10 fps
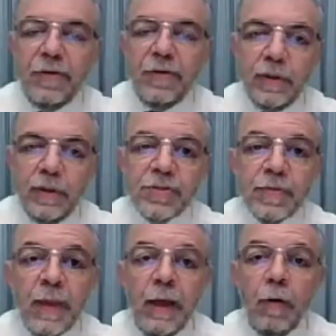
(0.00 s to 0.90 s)
units.
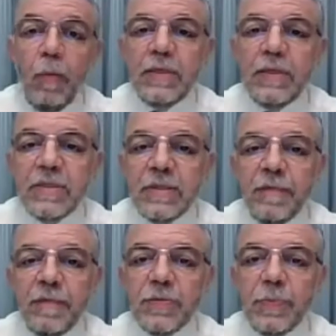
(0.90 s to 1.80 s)
What is the
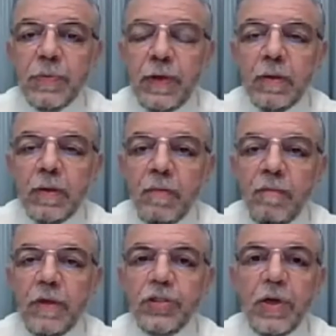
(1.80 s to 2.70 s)
difference between the
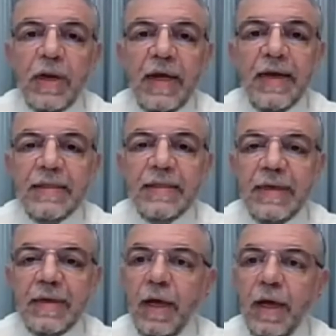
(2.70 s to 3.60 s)
conventional and
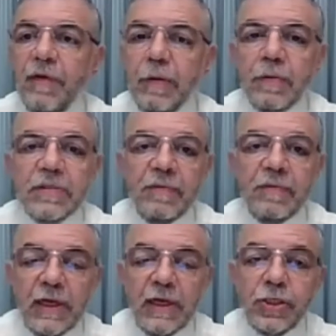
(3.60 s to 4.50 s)
the high frequency
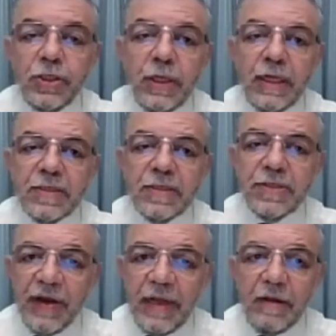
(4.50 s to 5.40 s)
ventilation? It is
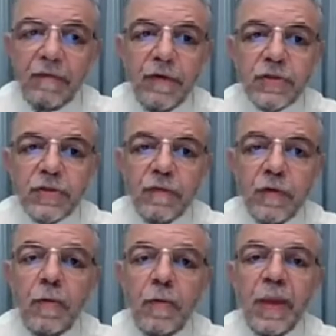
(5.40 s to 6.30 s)
the rate, first of
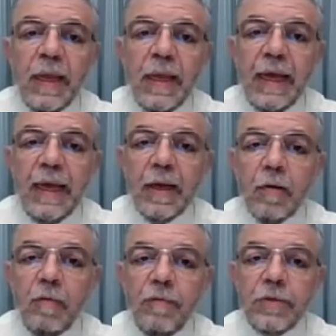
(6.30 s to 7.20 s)
all.
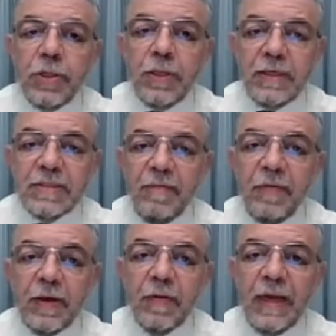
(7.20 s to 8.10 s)
Conventional is
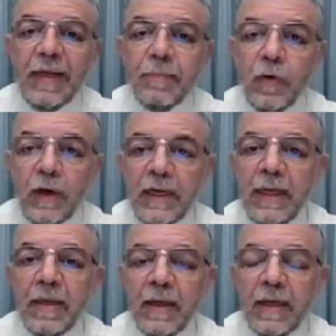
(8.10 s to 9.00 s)
having a rate, while
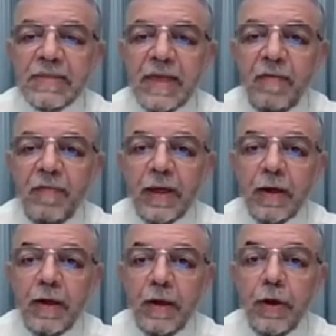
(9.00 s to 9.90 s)
here is having
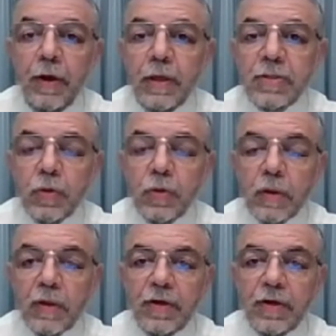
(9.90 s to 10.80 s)
a hertz
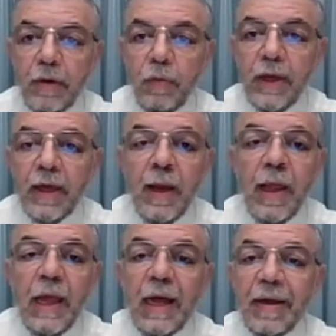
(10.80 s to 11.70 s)
or a wiggle
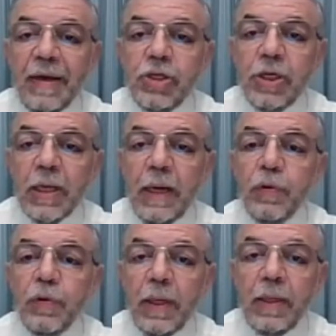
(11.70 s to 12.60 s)
reaching up
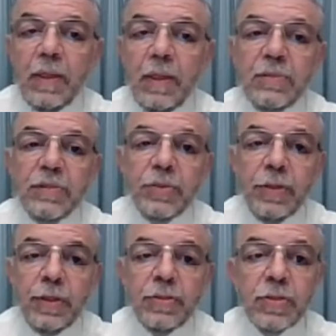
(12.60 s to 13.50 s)
to 900
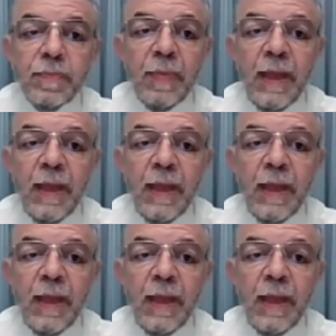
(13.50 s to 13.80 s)
hertz.